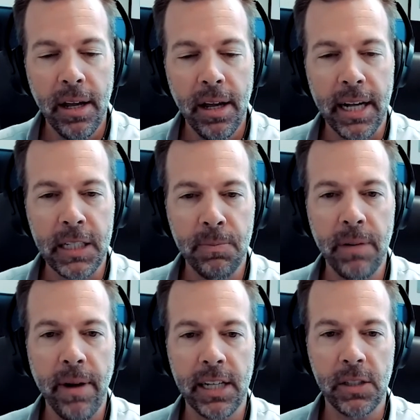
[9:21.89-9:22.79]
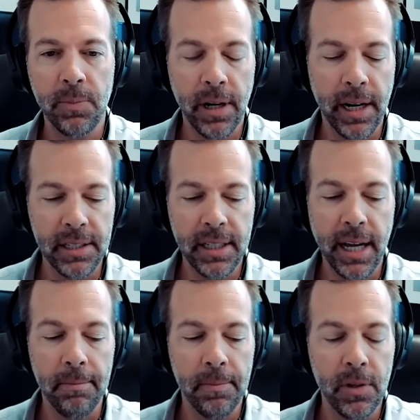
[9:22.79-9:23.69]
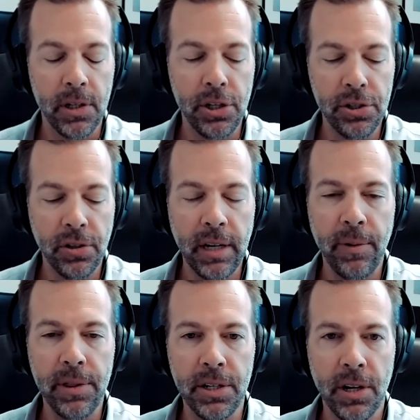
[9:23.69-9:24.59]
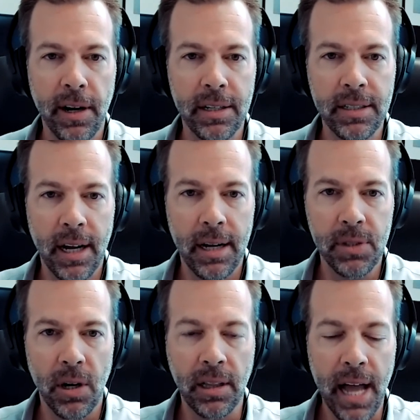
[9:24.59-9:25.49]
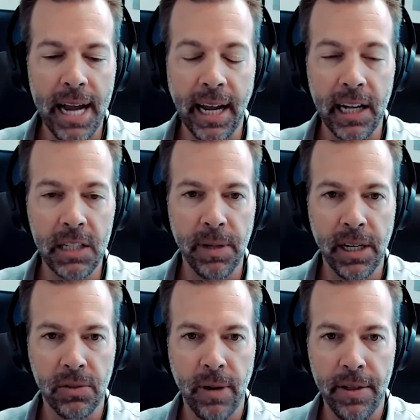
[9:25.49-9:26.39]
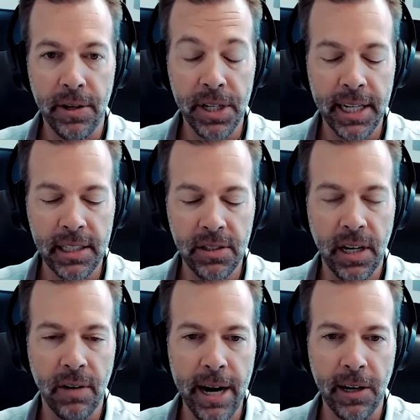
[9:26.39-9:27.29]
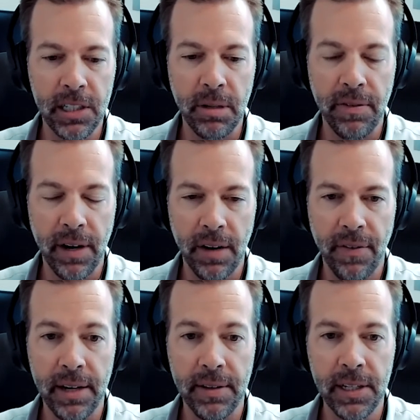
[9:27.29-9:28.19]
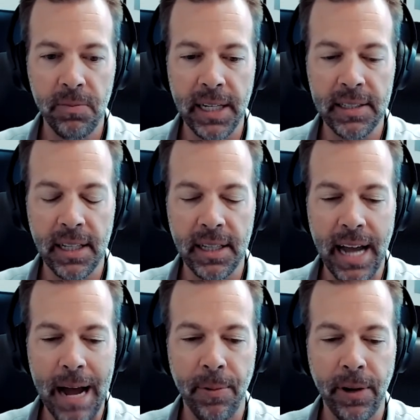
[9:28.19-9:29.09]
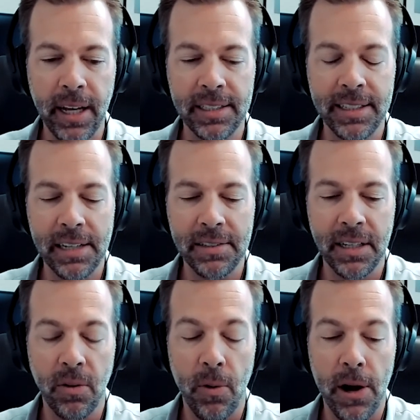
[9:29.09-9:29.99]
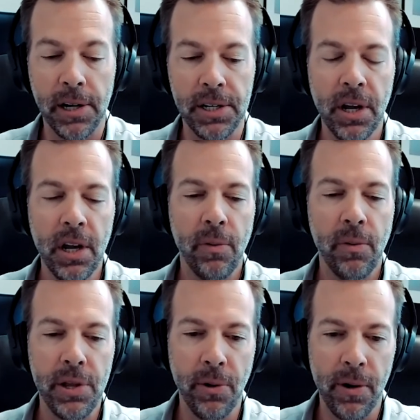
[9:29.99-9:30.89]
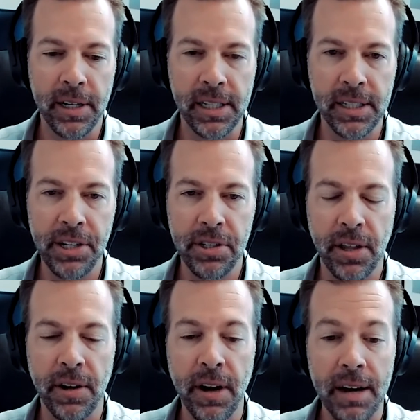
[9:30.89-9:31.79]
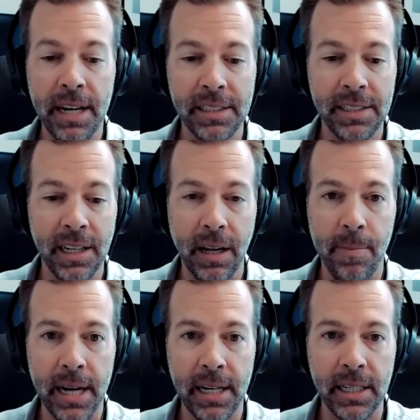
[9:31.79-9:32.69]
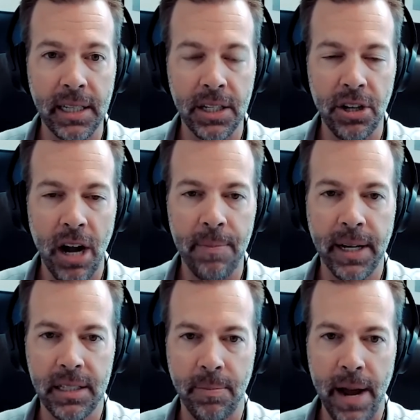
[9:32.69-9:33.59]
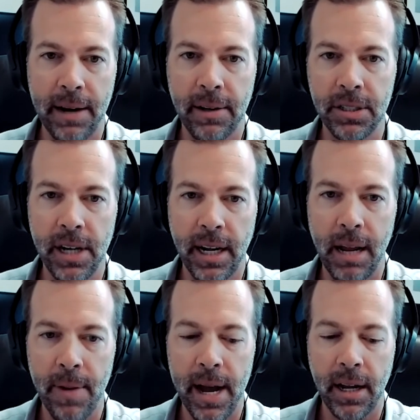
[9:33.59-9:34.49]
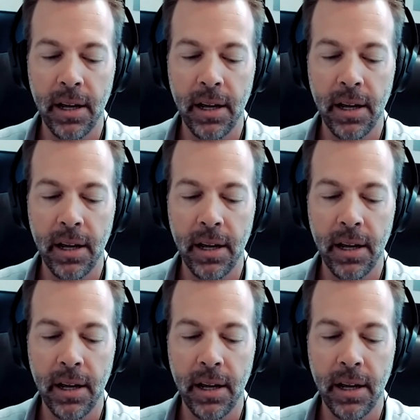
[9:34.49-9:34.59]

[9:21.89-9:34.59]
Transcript: It's been my experience that usually when the turnaround times are lagging, it's because there's hits and records to be verified. And this means that the applicant is testing the waters with your organization, and they're not necessarily abandoning the job because the background check came back,